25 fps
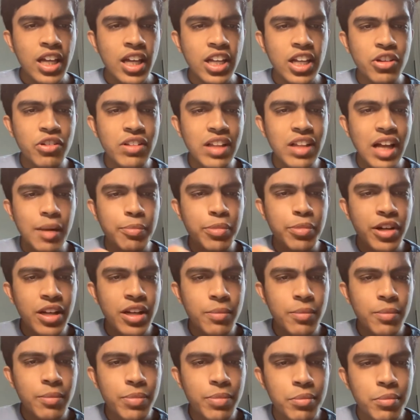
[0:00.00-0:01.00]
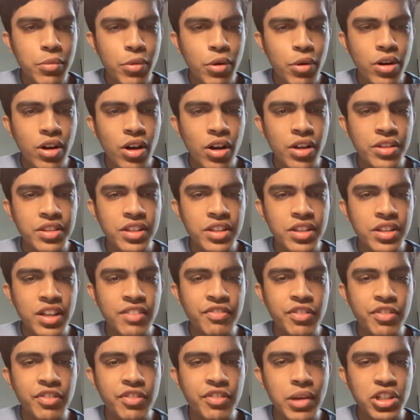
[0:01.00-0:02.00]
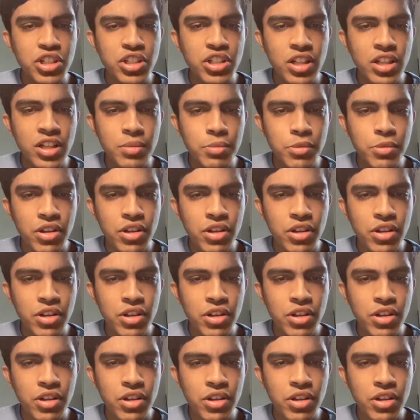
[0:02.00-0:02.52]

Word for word: can you elaborate a bit more on the information and